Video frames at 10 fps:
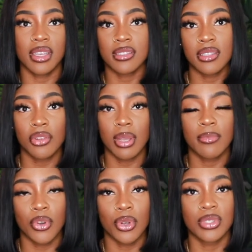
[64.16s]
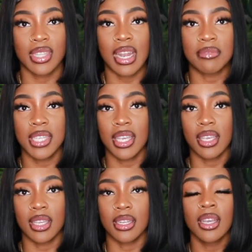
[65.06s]
Instagram photos that I've
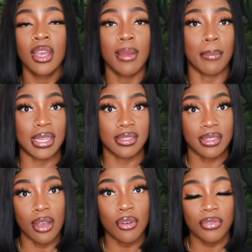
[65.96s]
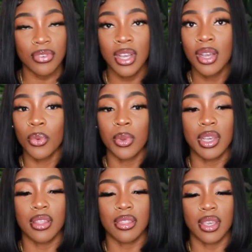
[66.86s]
taken myself
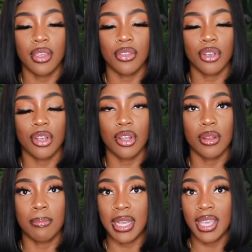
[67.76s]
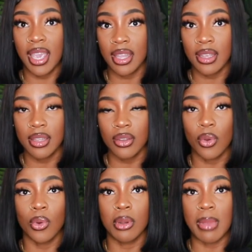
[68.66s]
with either my Canon
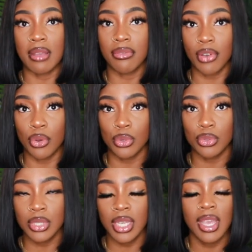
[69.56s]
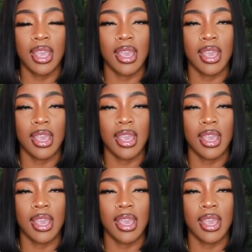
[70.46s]
or my phone,